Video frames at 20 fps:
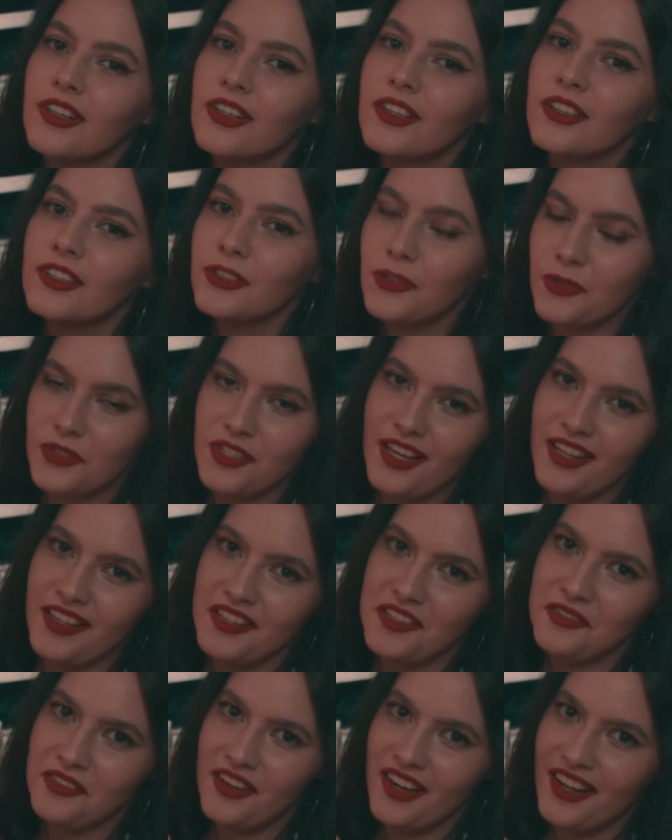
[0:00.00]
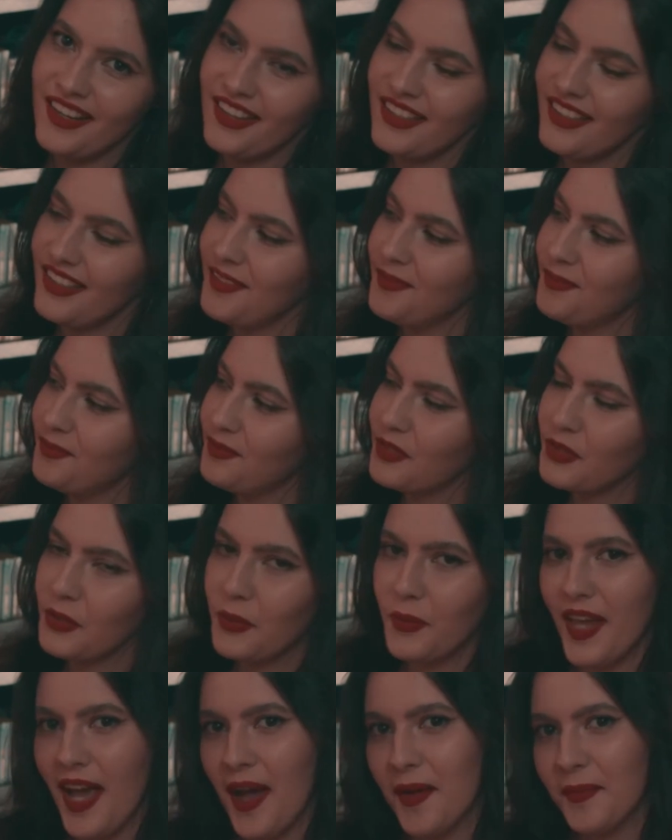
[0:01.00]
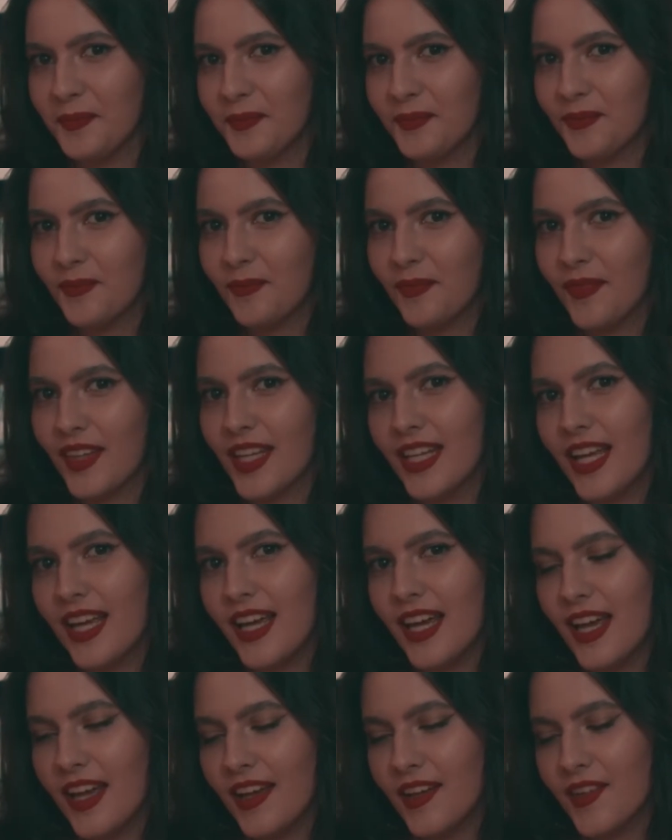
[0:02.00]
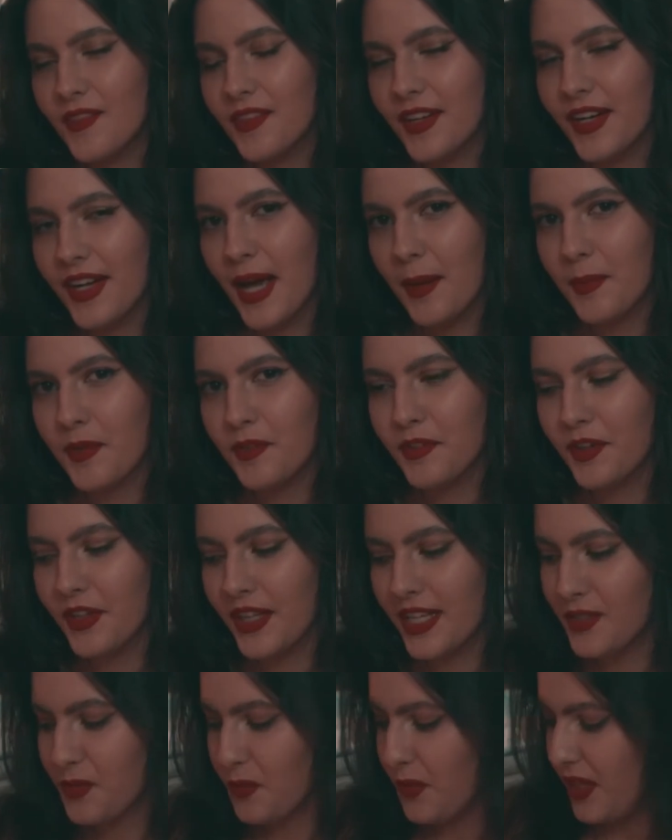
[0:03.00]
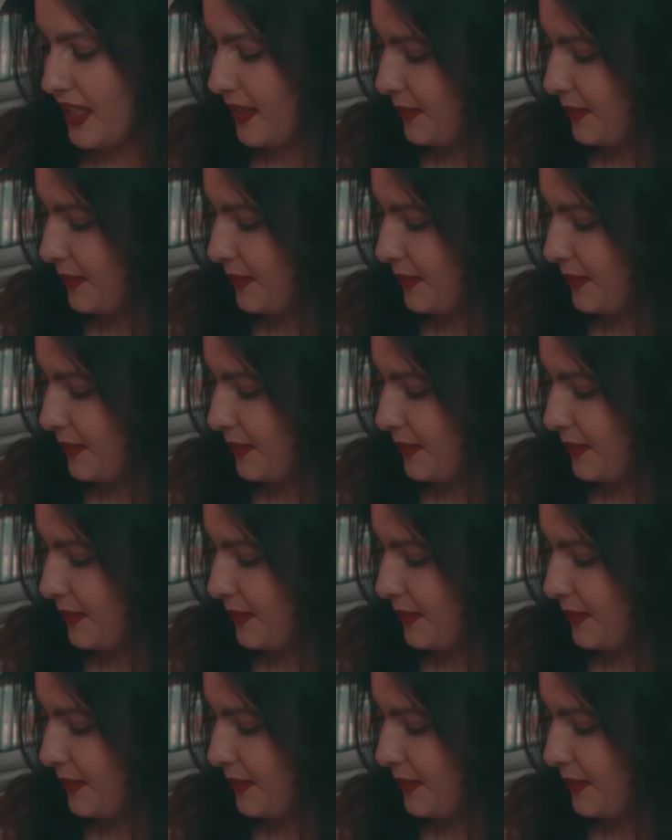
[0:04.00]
satisfying. So yeah, very happy for this one.